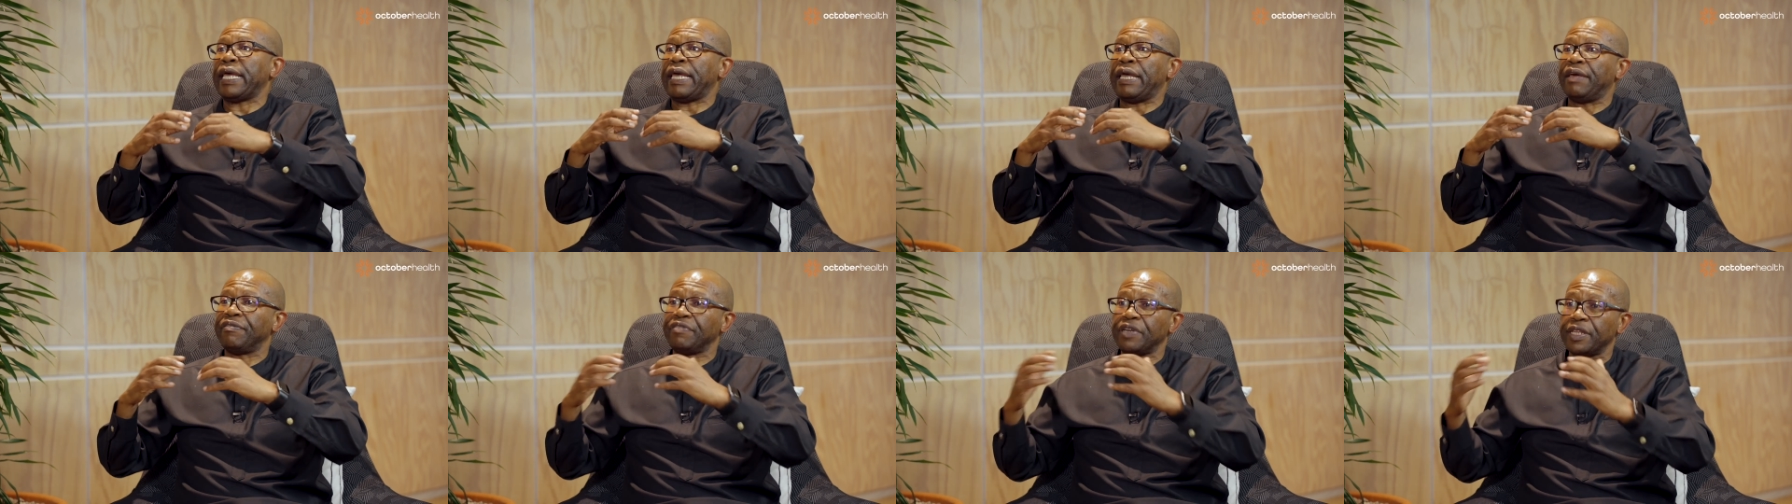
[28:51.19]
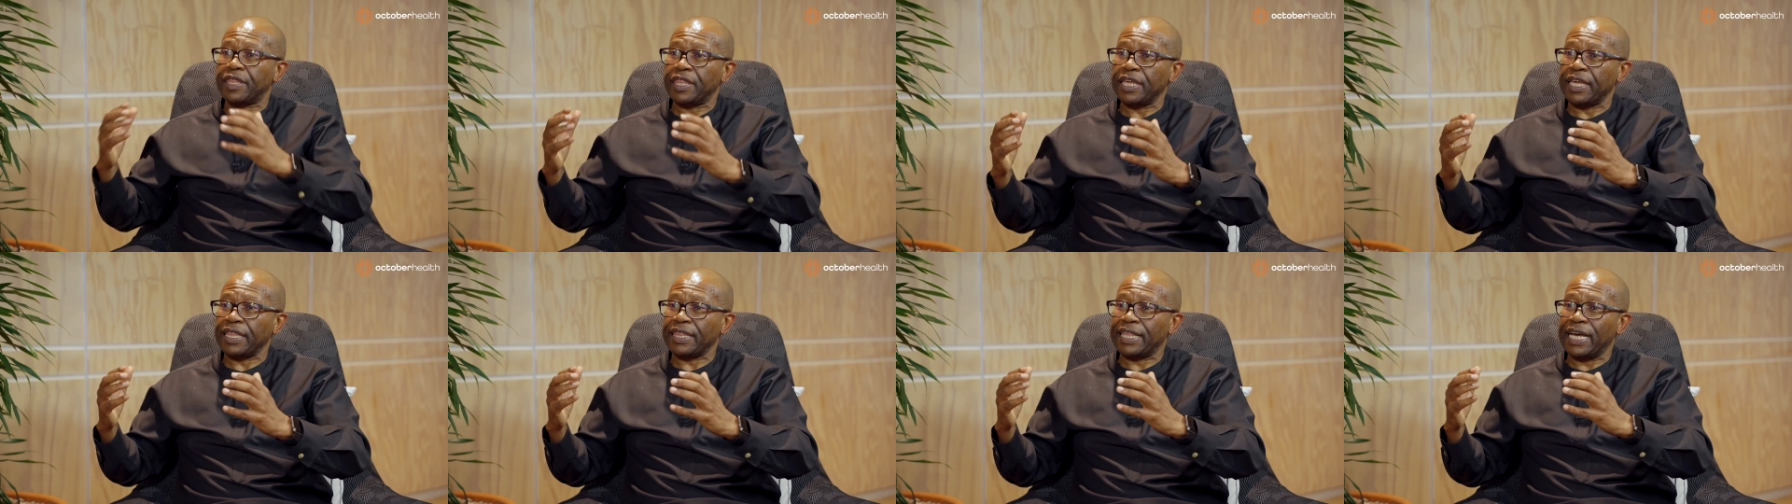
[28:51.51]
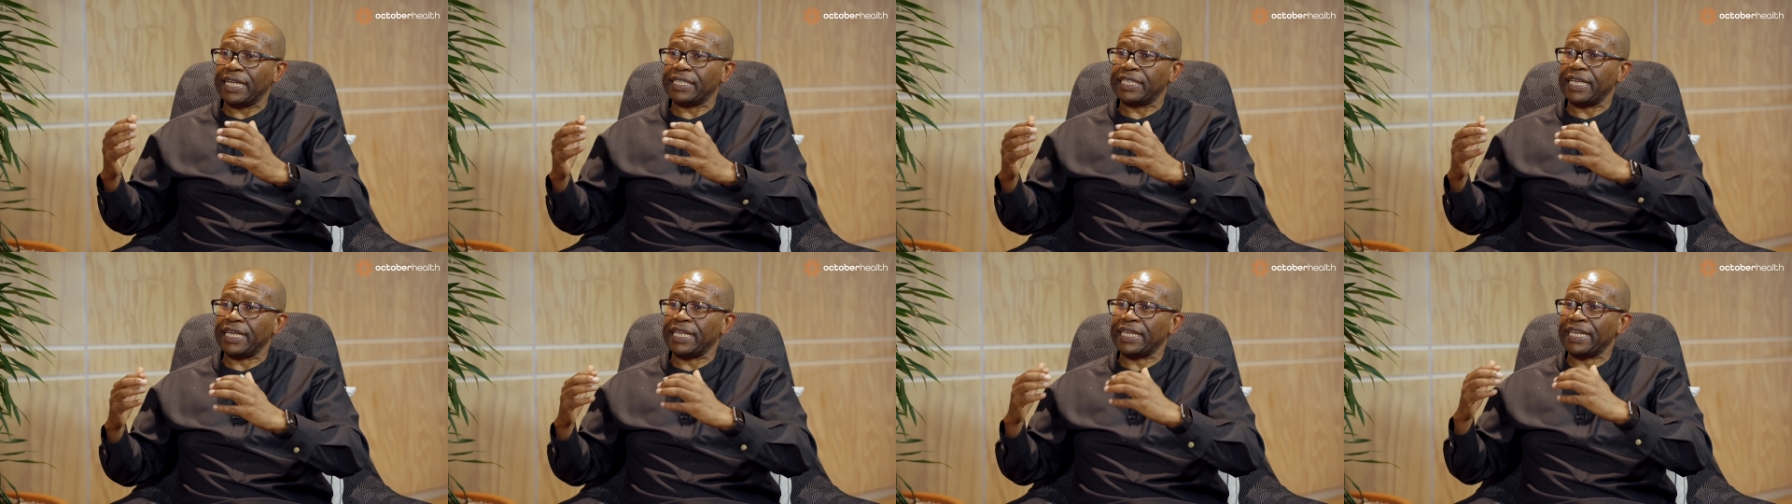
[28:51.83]
everything
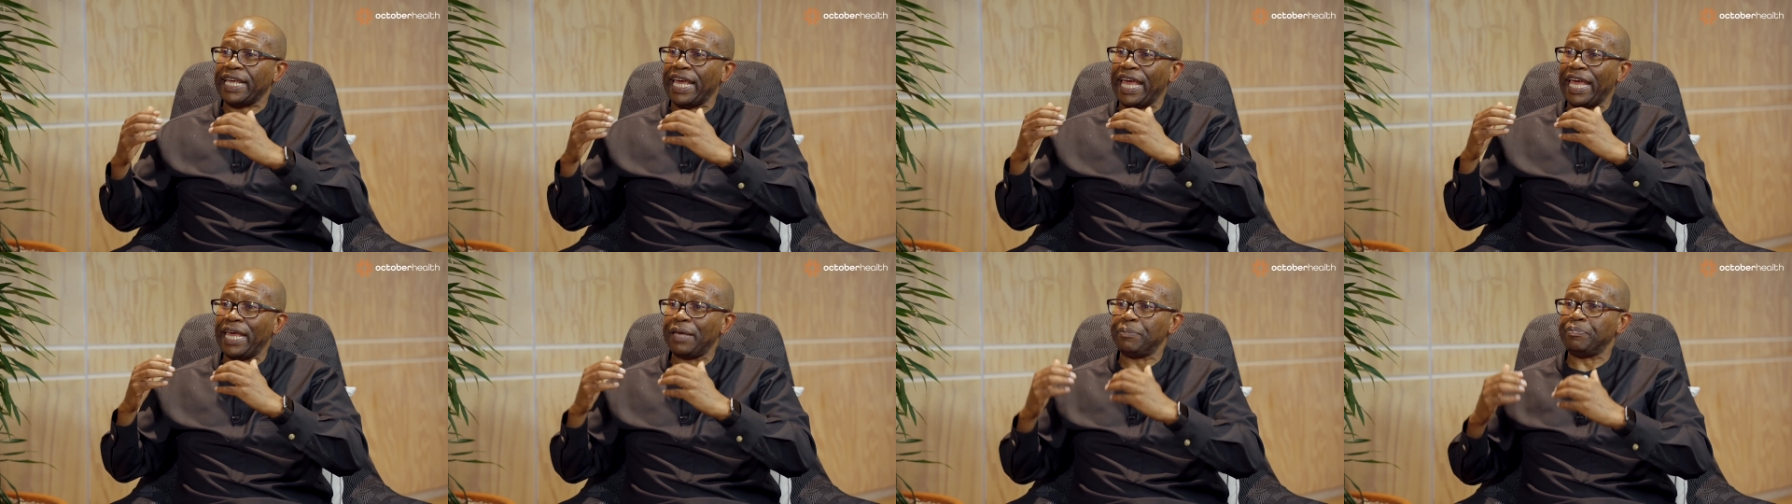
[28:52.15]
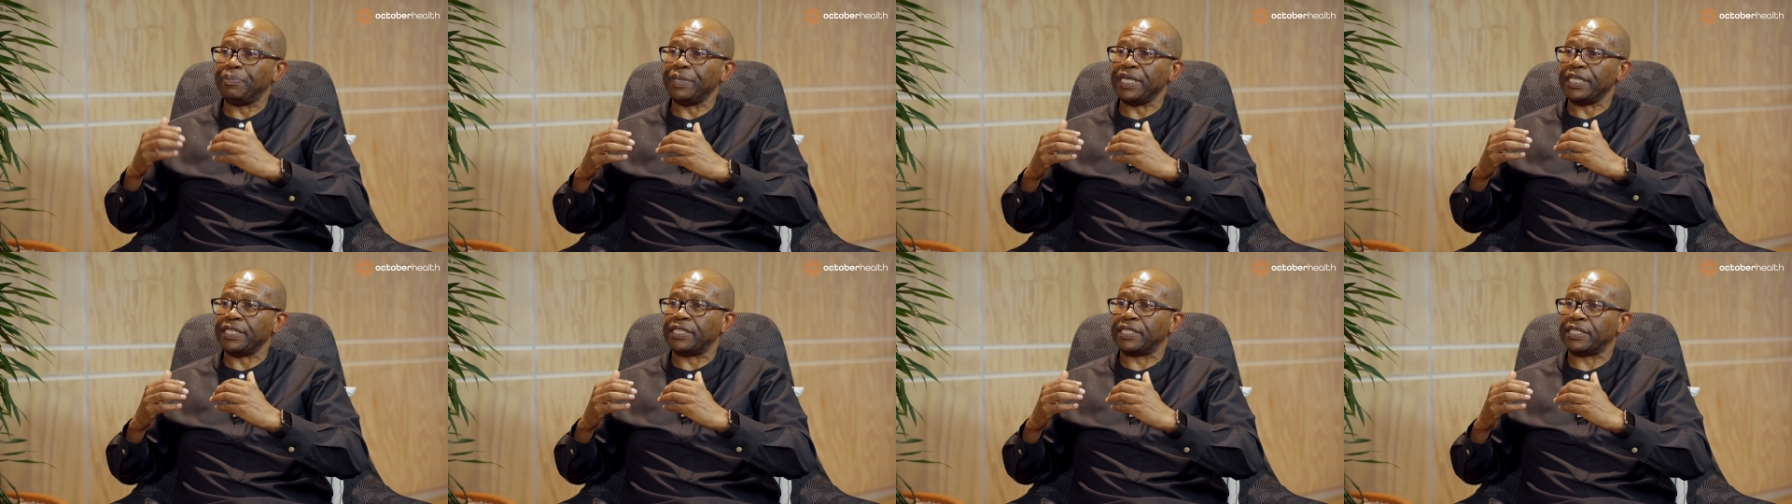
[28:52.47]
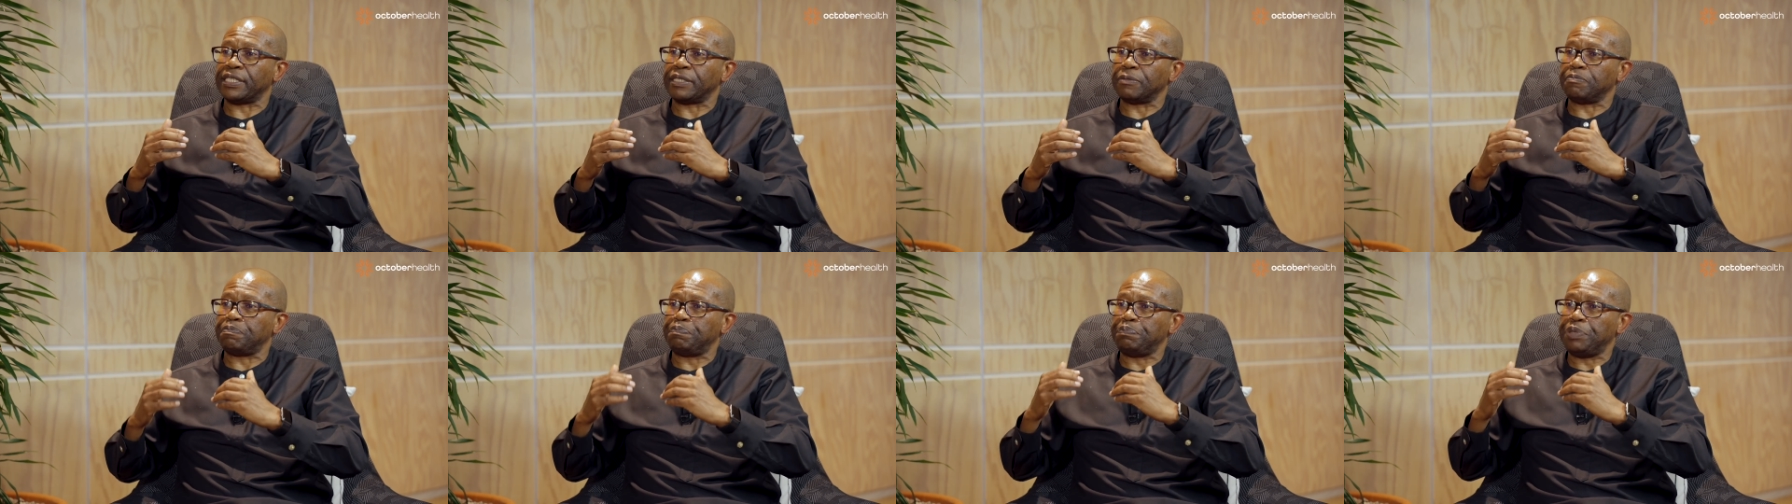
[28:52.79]
that
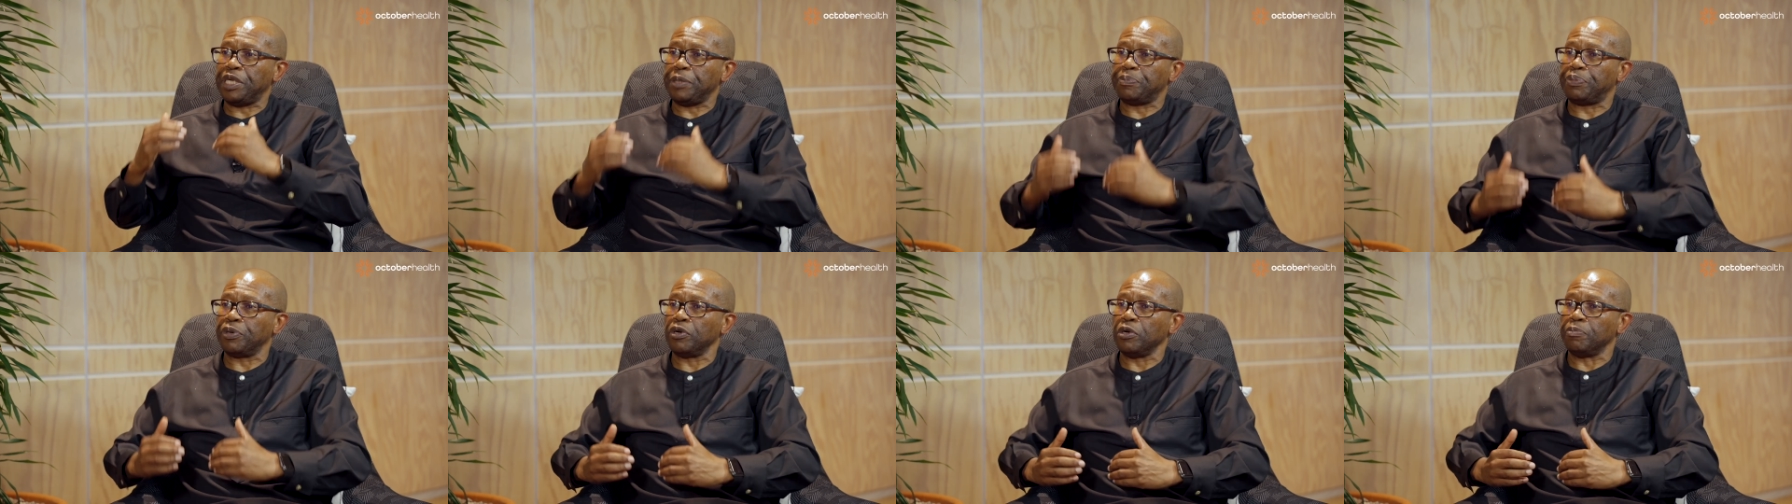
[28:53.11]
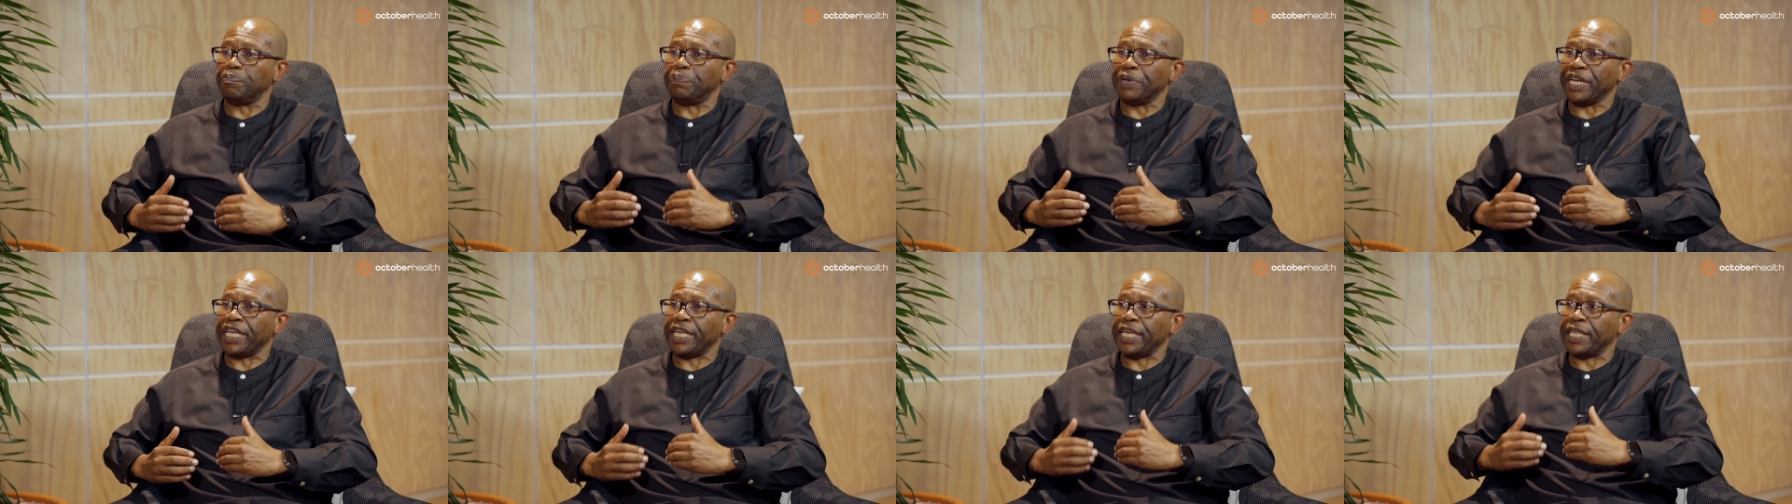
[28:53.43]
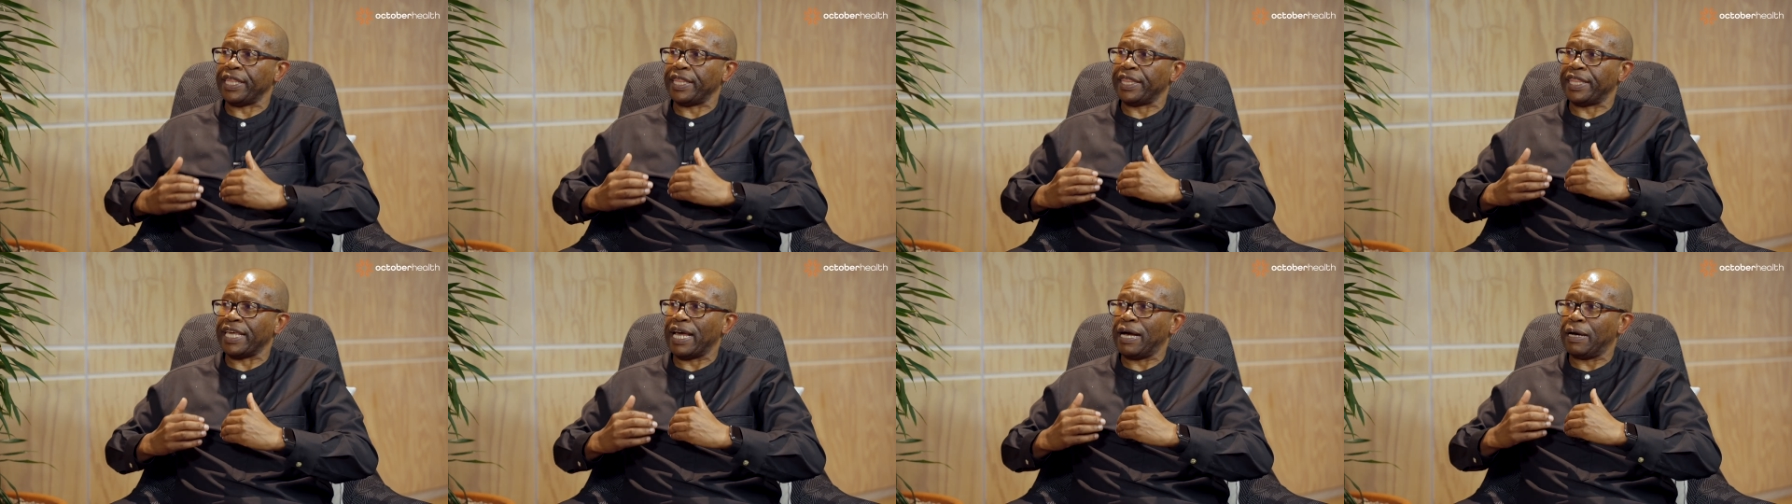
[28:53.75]
inhibits people
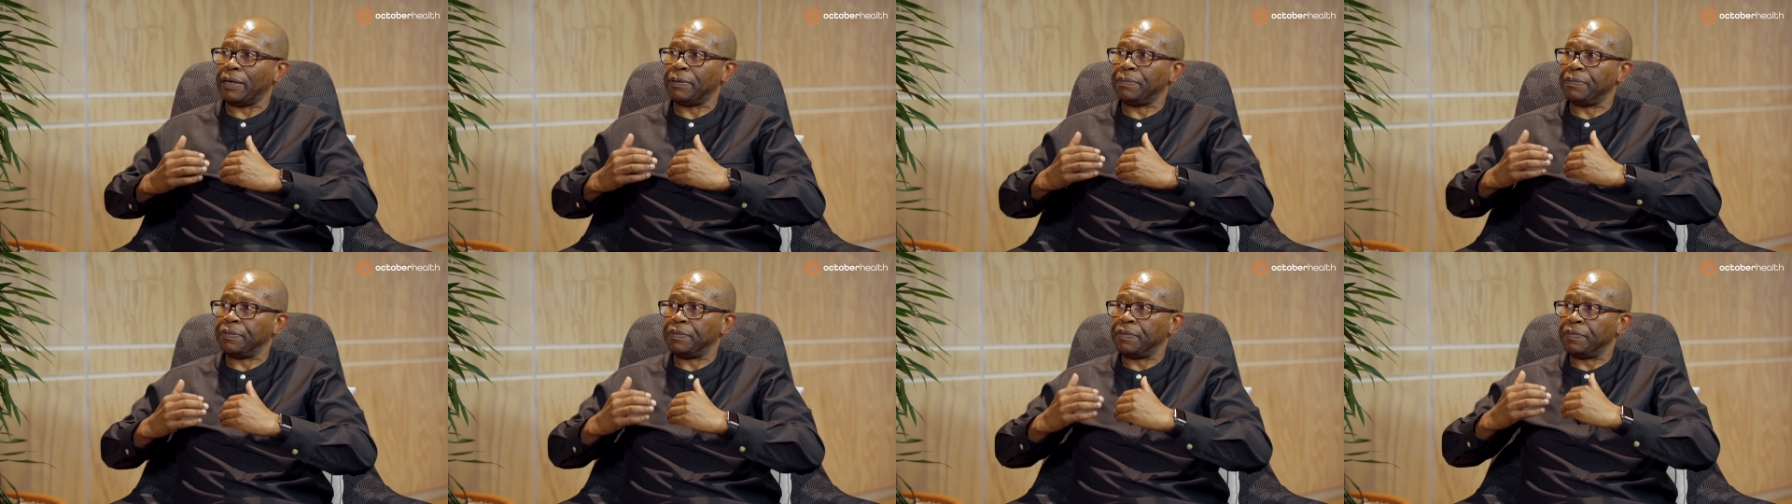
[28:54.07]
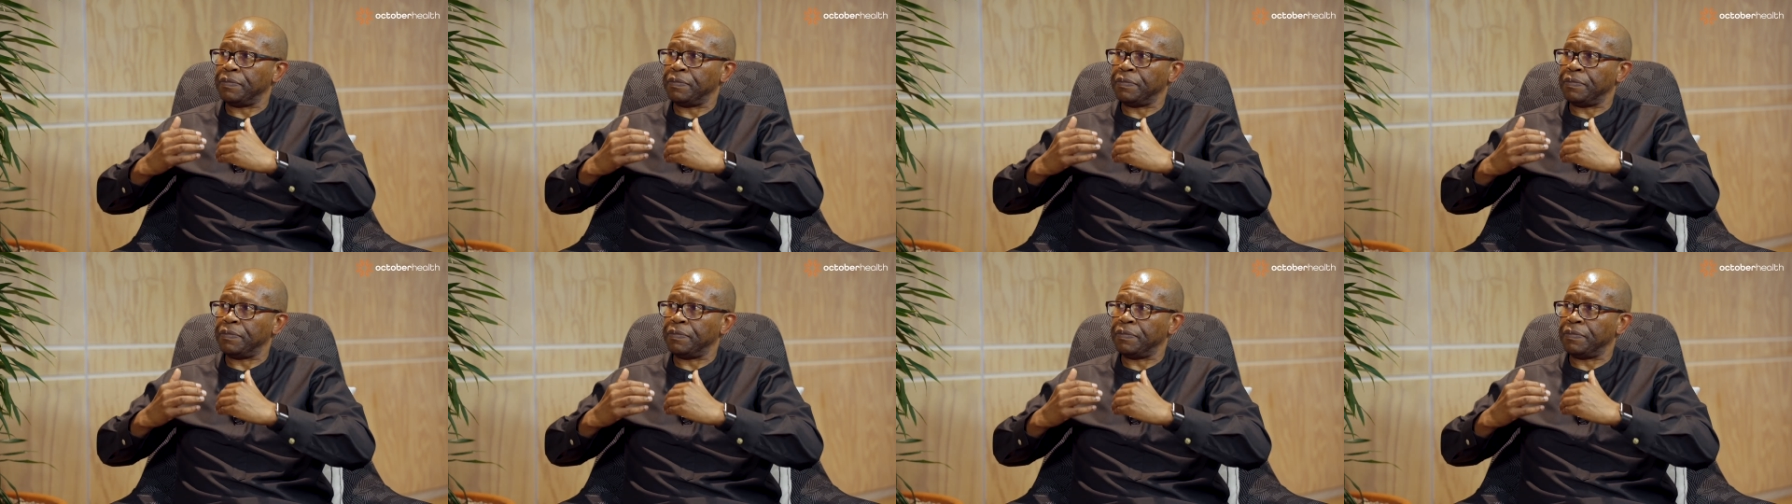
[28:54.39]
bringing their